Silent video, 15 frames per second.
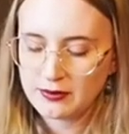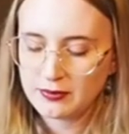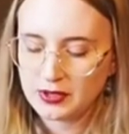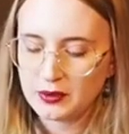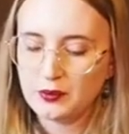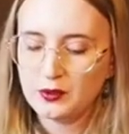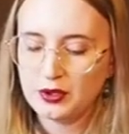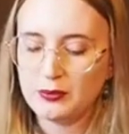but
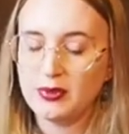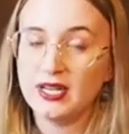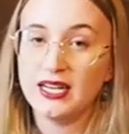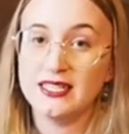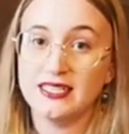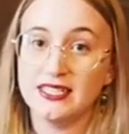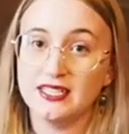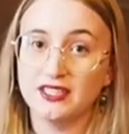it would be
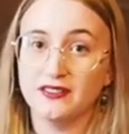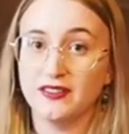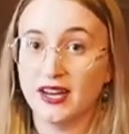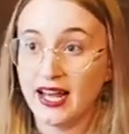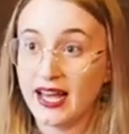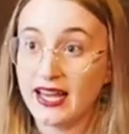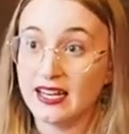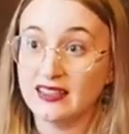ideal if it
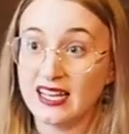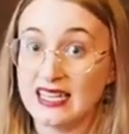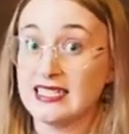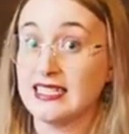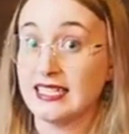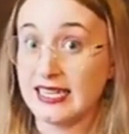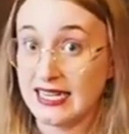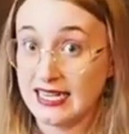had
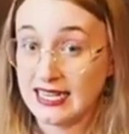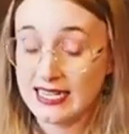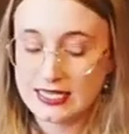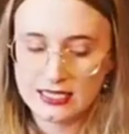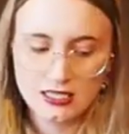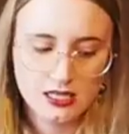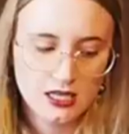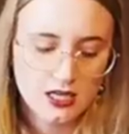elastic in
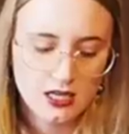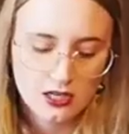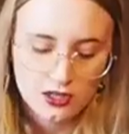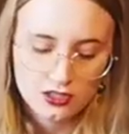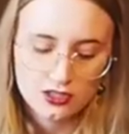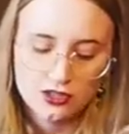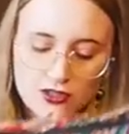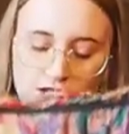it.
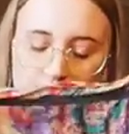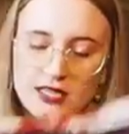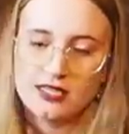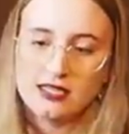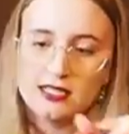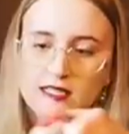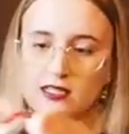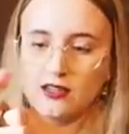So this
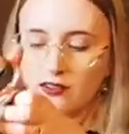is our